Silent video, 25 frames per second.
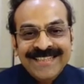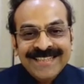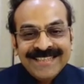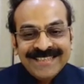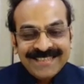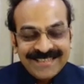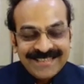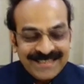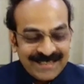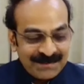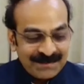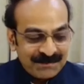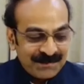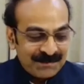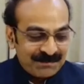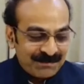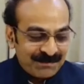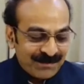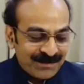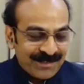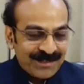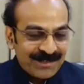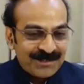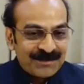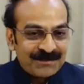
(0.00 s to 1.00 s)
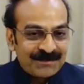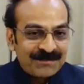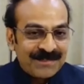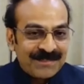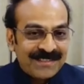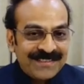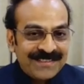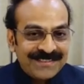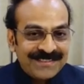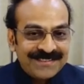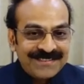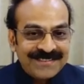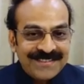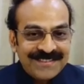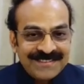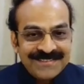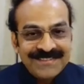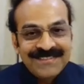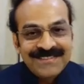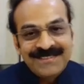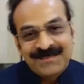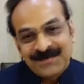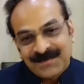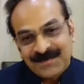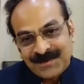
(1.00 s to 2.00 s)
let me pull out my treasures
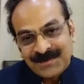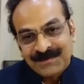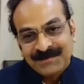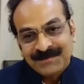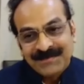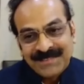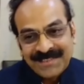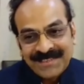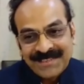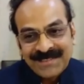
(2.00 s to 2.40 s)
from wherever